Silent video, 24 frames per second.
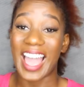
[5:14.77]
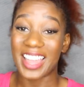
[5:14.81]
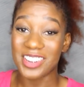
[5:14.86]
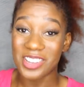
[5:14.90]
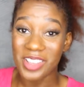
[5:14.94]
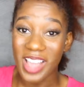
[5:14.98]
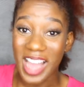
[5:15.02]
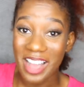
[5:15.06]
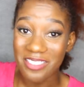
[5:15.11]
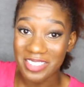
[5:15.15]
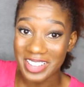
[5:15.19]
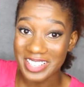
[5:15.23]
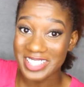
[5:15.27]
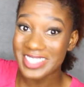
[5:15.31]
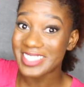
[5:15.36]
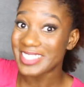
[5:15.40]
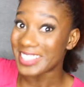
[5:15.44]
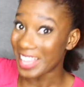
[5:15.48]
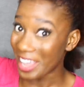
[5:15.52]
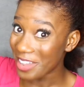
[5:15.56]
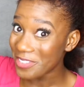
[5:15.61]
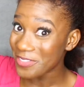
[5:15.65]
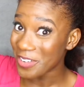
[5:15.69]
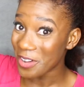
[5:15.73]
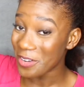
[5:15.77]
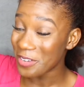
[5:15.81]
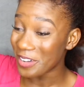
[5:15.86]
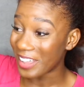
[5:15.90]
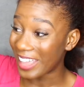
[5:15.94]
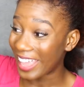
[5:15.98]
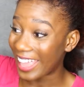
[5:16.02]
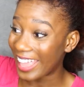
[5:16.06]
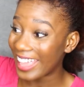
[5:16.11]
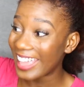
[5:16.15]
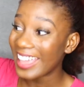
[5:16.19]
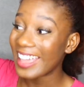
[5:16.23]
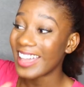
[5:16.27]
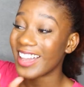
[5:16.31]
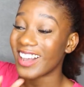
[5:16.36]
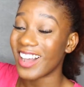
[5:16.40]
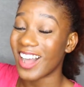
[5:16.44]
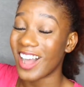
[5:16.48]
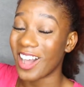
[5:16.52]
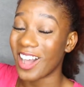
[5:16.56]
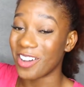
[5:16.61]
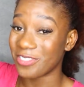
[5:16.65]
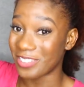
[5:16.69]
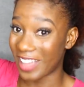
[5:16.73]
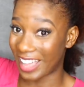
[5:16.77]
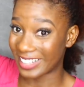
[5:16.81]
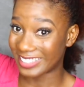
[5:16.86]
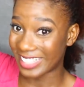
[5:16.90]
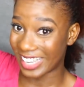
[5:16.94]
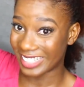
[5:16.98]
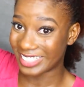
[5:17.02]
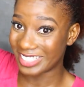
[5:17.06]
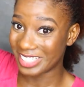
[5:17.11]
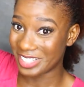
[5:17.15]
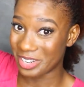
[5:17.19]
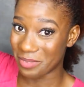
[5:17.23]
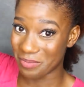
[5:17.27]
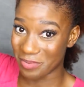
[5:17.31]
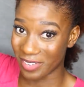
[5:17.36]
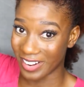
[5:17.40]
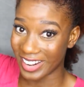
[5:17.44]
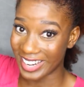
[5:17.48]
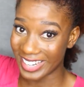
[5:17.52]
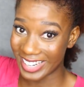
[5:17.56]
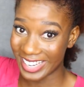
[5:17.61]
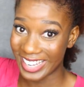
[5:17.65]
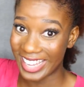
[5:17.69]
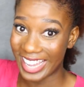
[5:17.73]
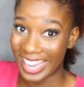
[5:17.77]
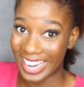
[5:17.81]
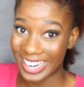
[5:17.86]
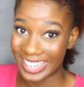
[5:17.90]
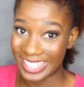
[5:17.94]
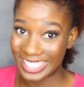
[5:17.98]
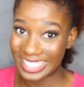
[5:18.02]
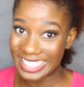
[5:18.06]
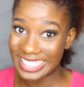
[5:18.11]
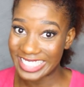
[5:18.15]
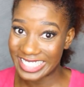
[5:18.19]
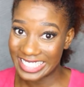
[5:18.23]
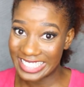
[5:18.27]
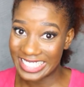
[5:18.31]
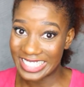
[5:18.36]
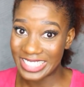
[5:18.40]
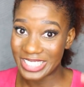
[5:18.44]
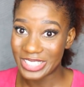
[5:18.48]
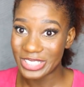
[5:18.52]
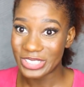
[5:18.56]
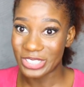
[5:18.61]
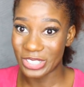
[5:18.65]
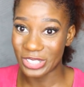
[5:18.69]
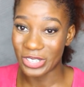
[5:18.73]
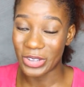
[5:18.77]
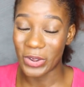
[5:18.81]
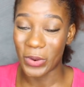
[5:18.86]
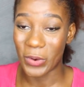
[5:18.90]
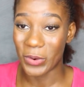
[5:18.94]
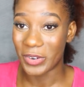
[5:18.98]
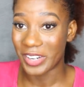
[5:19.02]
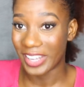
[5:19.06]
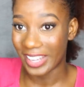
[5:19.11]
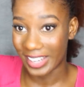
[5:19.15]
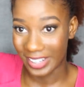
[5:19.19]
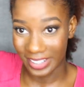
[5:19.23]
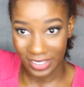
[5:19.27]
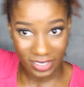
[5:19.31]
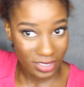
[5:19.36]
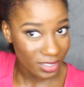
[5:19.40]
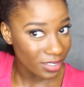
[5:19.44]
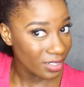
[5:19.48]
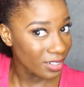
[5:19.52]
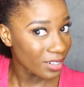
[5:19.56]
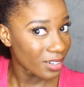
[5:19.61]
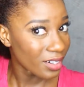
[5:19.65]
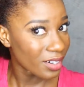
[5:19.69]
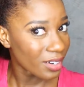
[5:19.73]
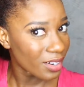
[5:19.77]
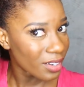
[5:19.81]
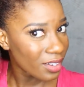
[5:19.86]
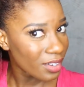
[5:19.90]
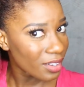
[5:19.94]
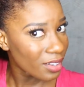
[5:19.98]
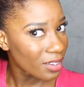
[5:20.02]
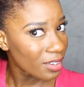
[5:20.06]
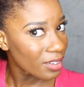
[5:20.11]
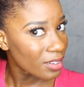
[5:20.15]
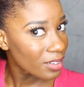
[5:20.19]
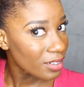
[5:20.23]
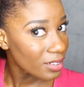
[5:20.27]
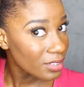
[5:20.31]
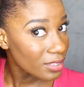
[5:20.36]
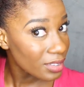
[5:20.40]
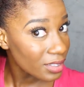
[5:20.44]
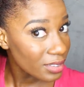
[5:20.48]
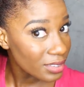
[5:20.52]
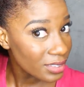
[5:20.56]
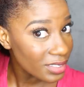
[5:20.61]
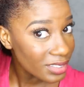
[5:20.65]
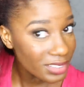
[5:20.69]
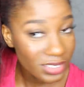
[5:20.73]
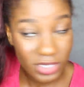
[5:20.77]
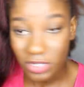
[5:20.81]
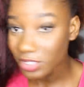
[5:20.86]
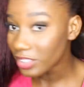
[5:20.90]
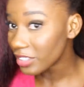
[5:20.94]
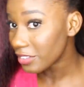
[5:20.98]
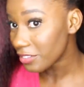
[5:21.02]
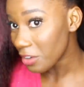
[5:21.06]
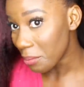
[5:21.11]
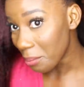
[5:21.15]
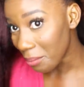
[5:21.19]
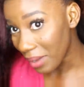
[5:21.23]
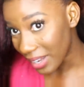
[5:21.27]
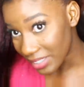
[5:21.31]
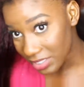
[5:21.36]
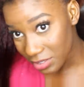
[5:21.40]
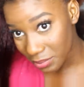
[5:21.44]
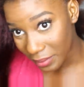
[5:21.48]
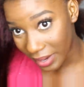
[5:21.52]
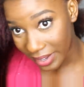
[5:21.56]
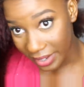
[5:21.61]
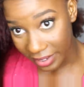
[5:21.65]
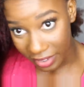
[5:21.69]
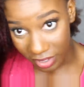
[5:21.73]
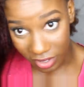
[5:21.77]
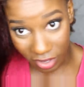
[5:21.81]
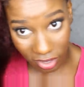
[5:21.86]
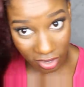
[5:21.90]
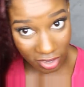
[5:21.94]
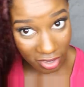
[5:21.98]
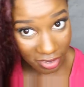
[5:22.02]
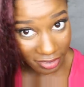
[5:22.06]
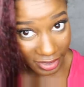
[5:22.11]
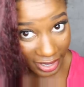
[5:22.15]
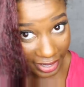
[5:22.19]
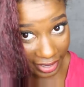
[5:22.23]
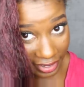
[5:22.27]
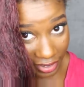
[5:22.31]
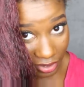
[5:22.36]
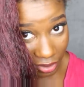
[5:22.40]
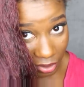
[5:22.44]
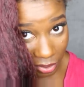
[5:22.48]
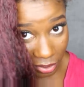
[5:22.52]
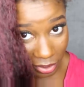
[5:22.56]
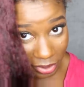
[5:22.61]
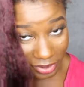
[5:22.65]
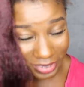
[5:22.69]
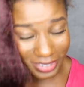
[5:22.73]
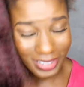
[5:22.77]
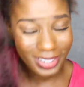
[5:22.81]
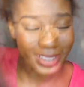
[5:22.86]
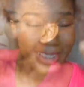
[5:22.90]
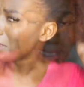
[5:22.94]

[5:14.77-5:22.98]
And you have a safer way of attaching the braiding hair to your own hair. This don't even match my hair color right now.